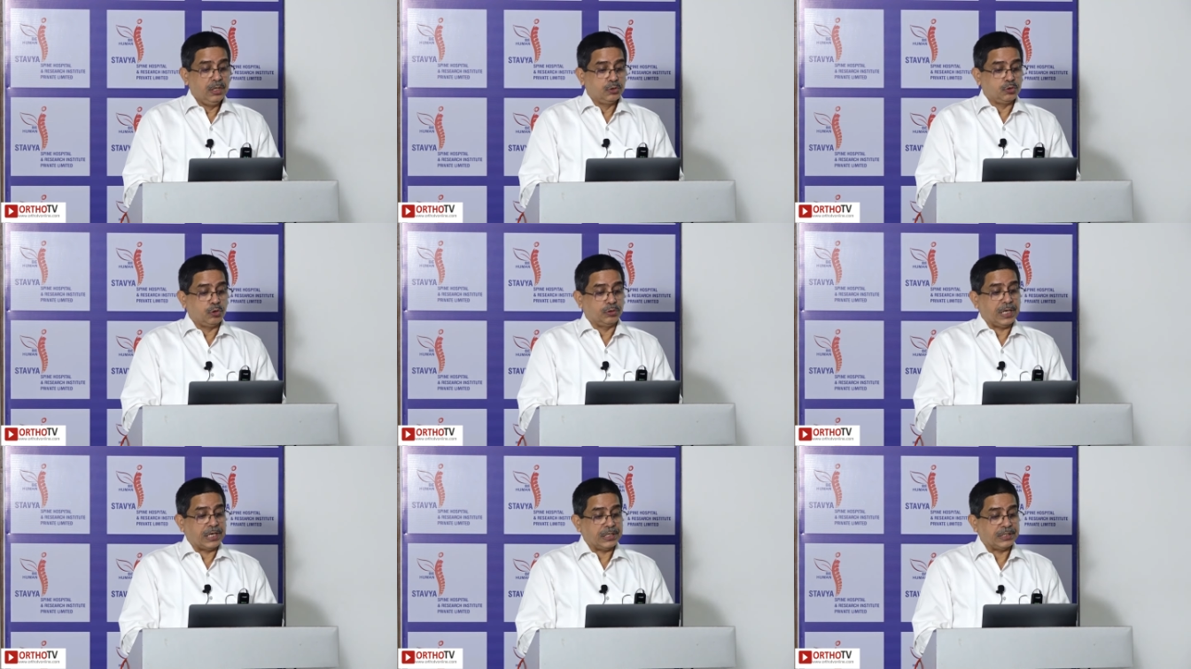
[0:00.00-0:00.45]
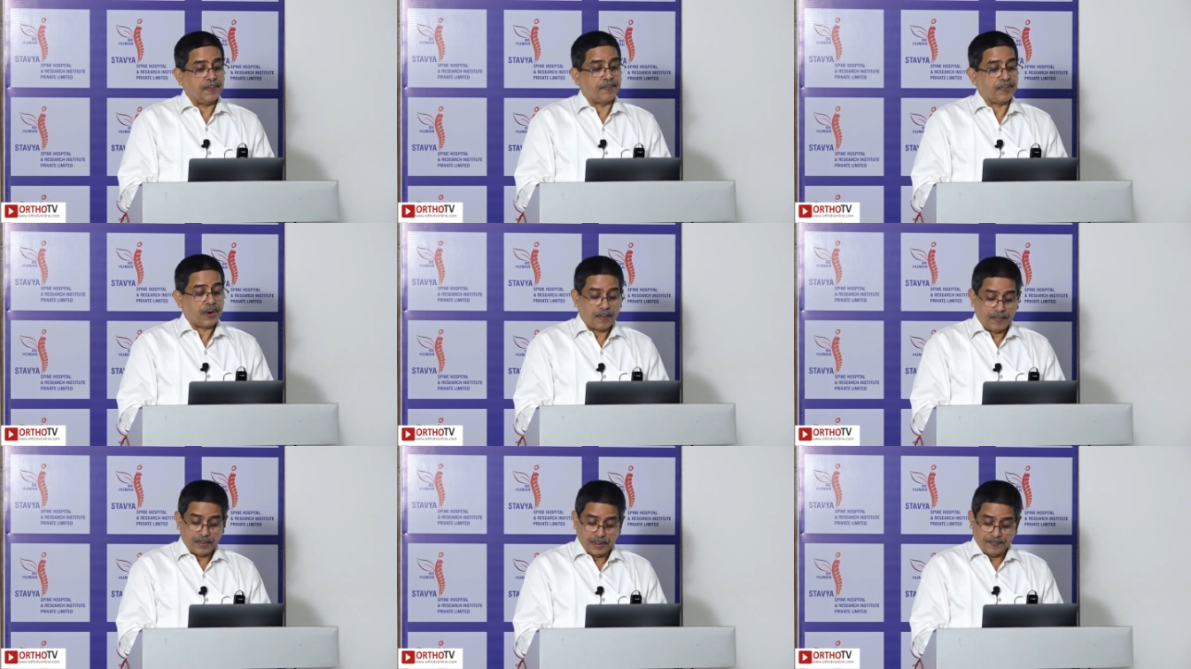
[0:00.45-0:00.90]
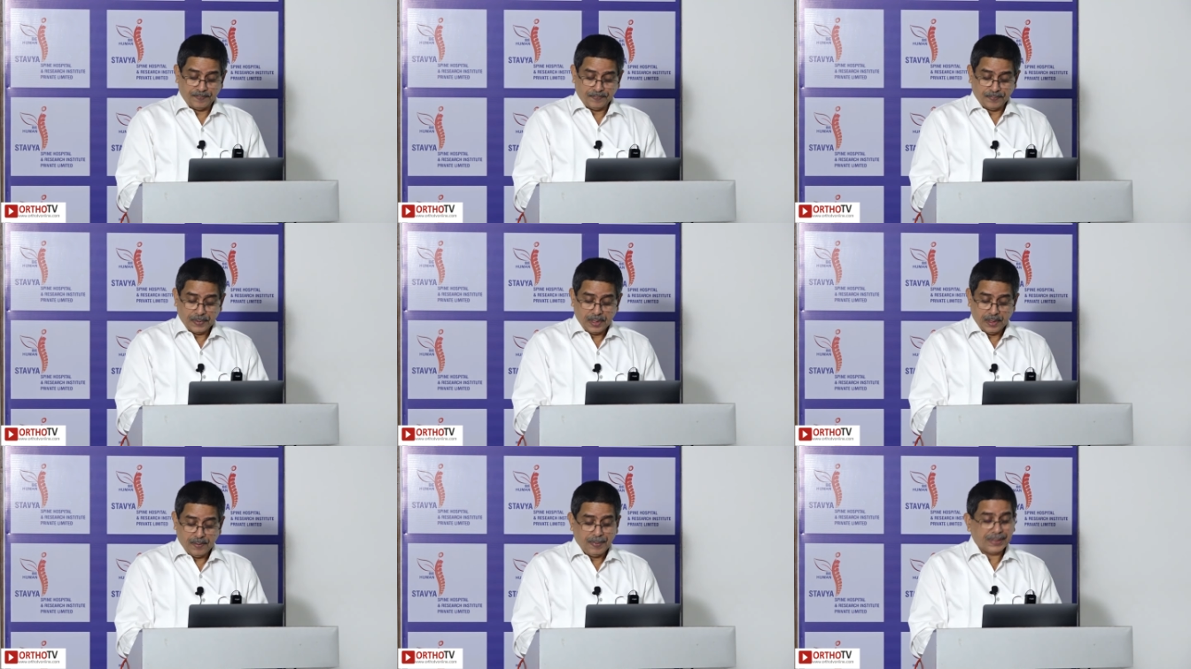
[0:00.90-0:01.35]
So that is a problem.
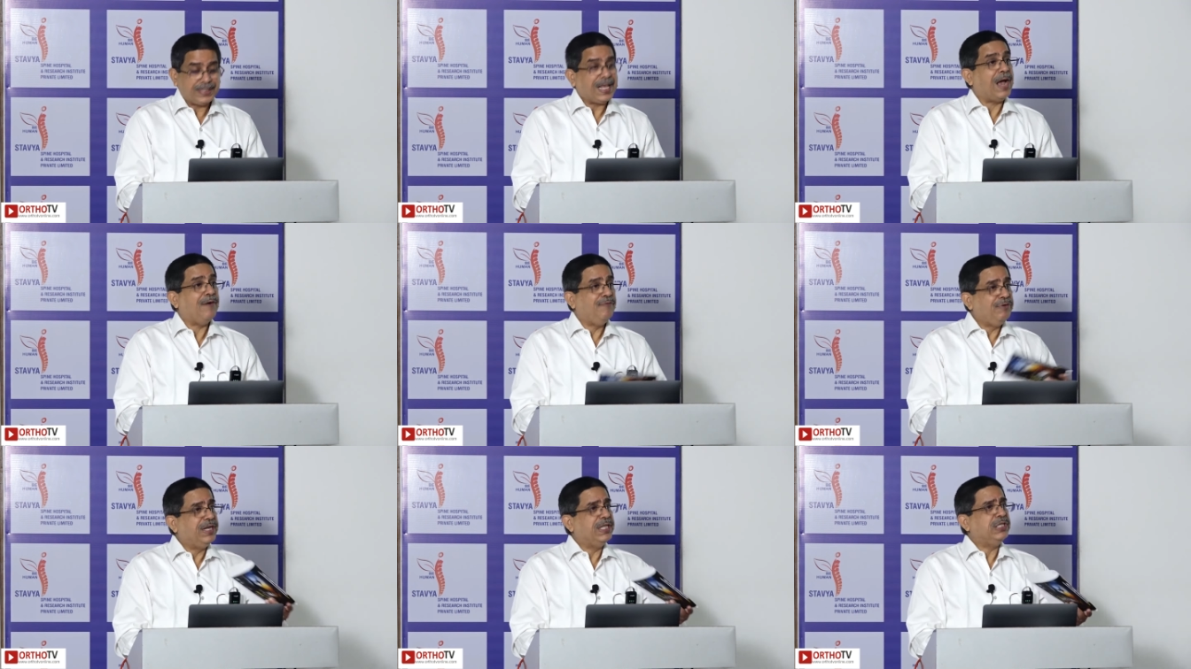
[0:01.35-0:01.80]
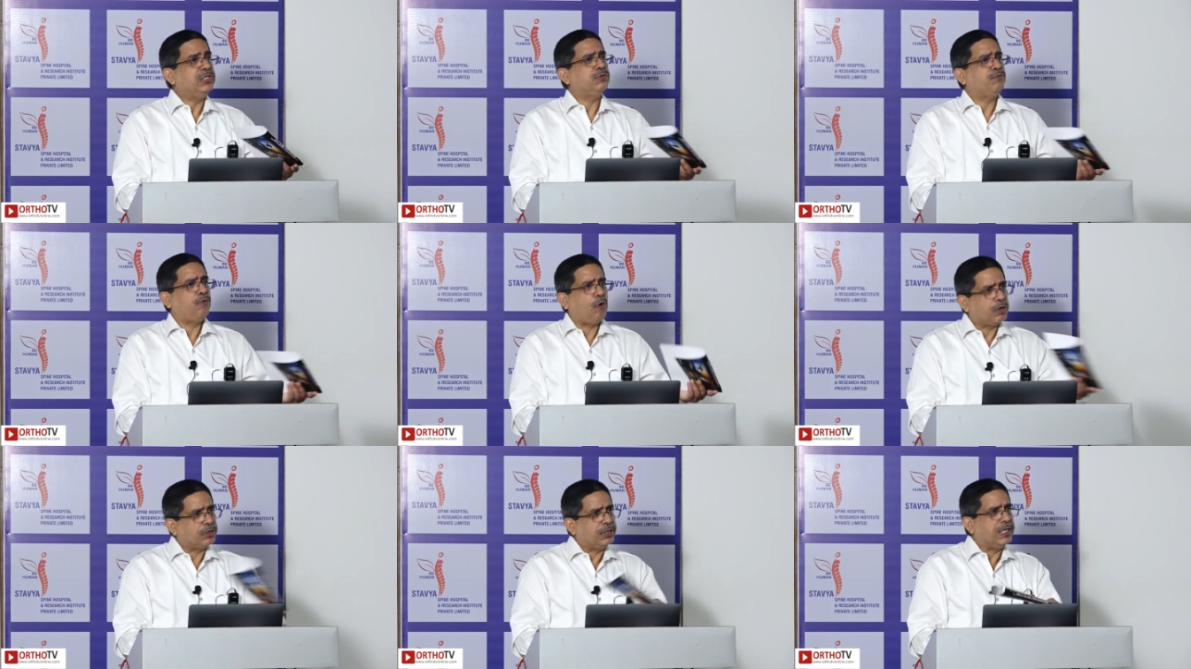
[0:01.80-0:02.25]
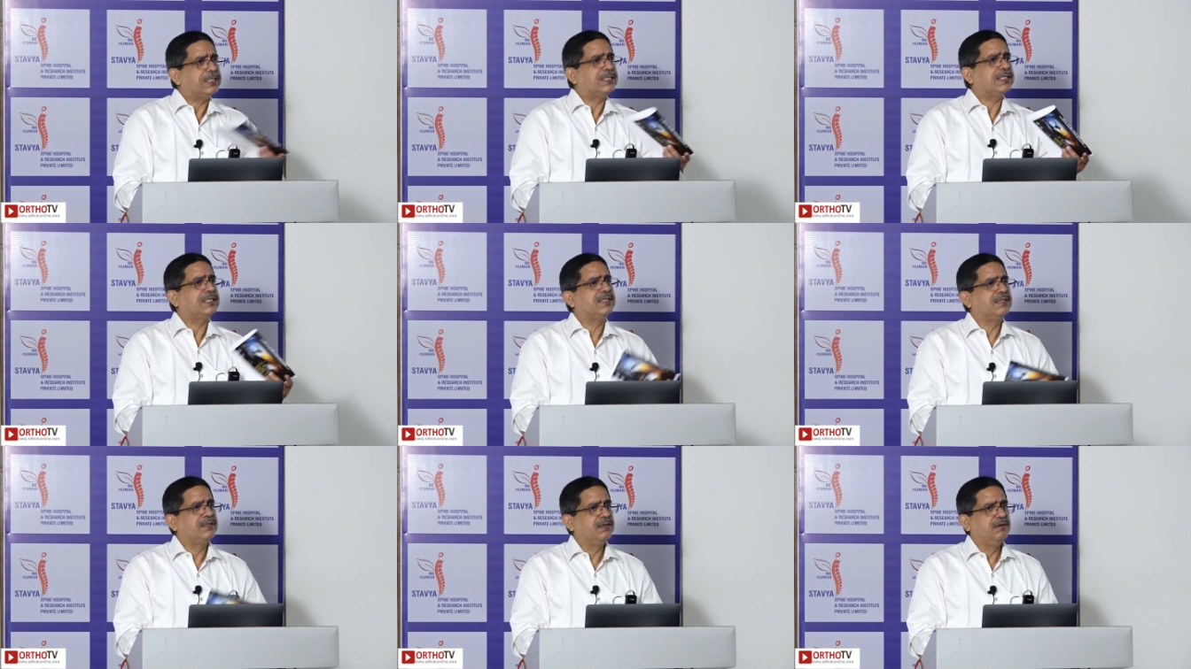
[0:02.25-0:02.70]
But the evidence for
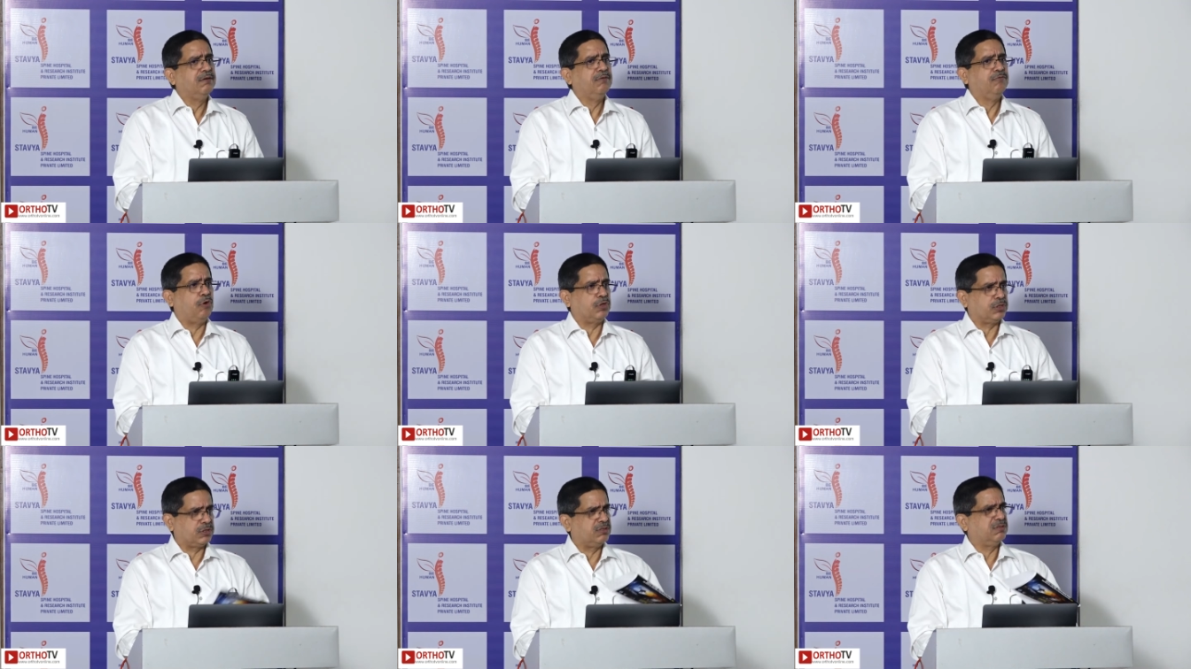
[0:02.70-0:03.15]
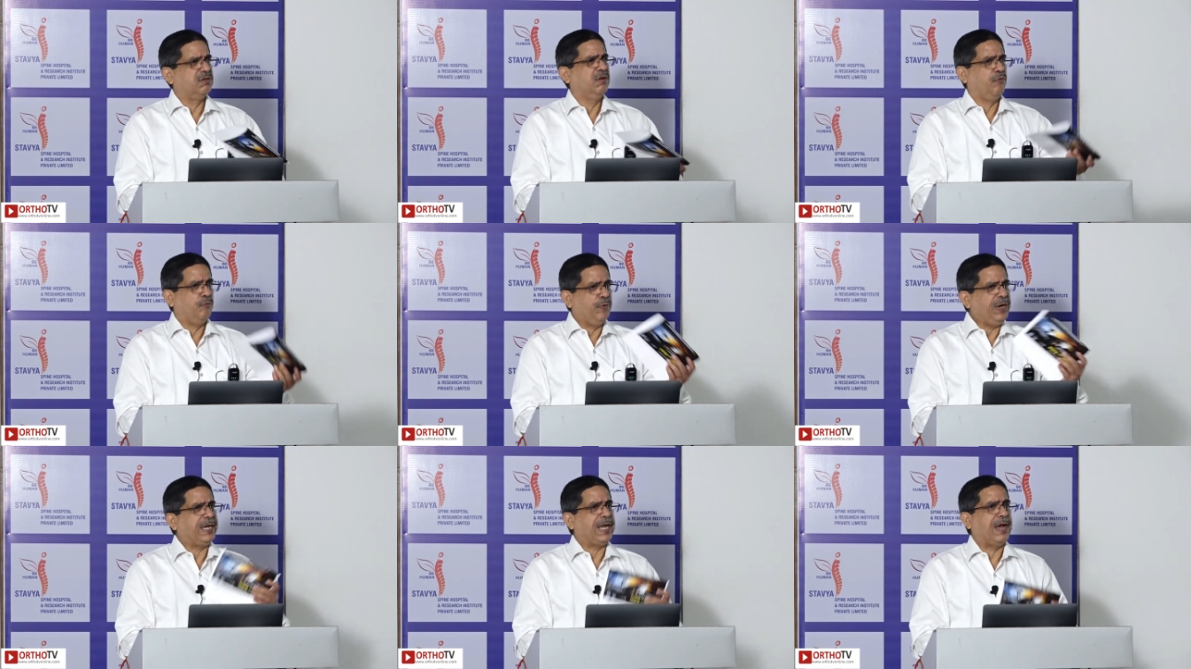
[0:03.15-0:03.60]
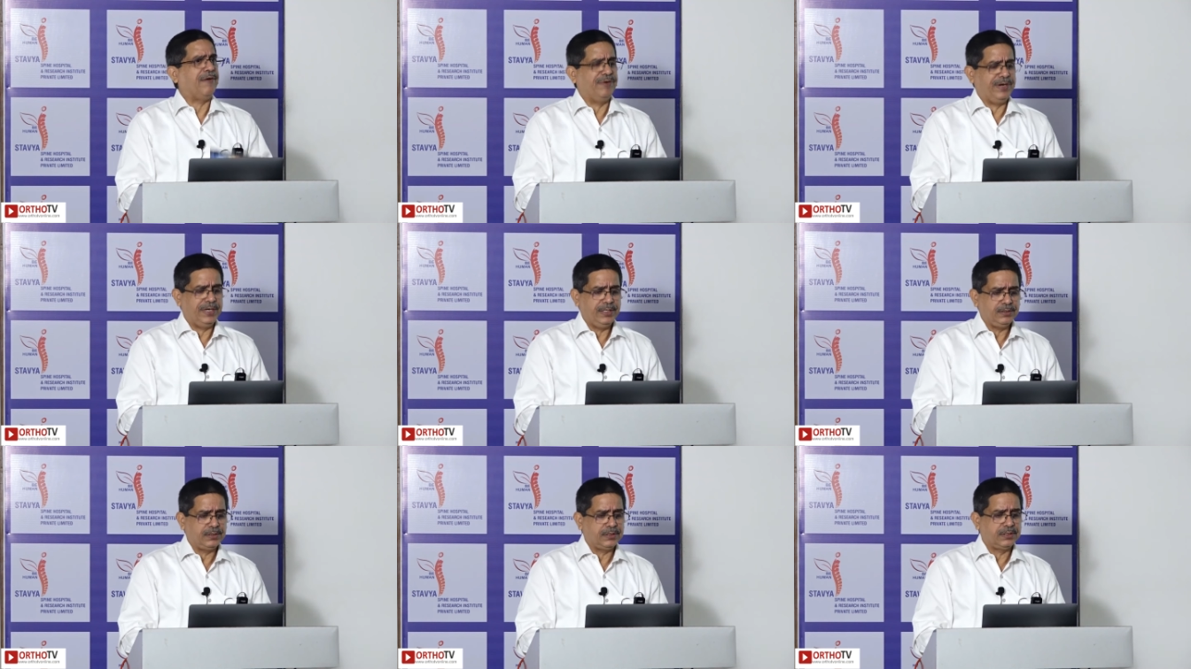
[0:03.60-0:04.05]
this was weak
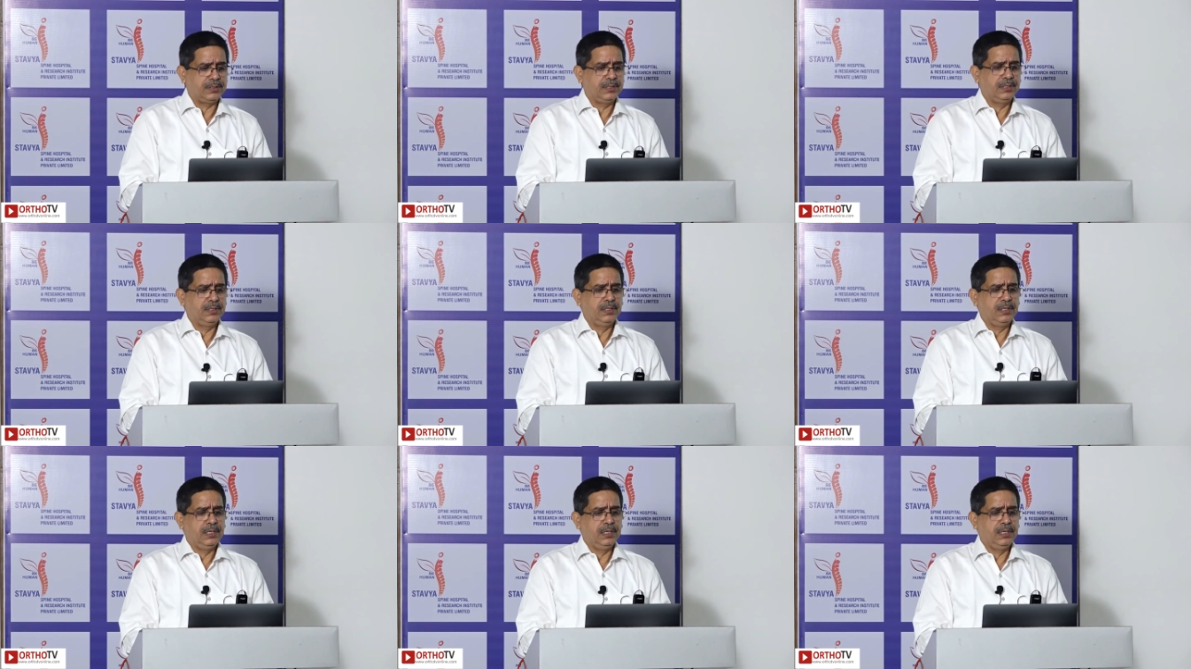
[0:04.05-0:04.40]
evidence.